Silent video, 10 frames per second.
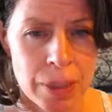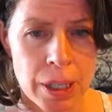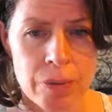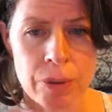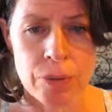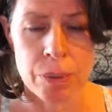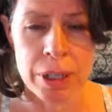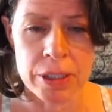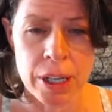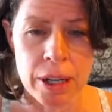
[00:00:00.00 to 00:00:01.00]
Even for
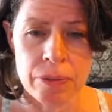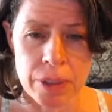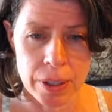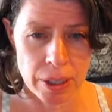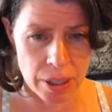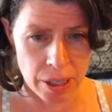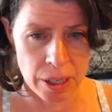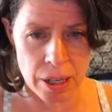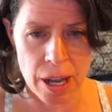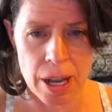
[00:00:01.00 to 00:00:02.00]
myself,
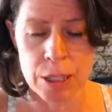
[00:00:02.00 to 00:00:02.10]
in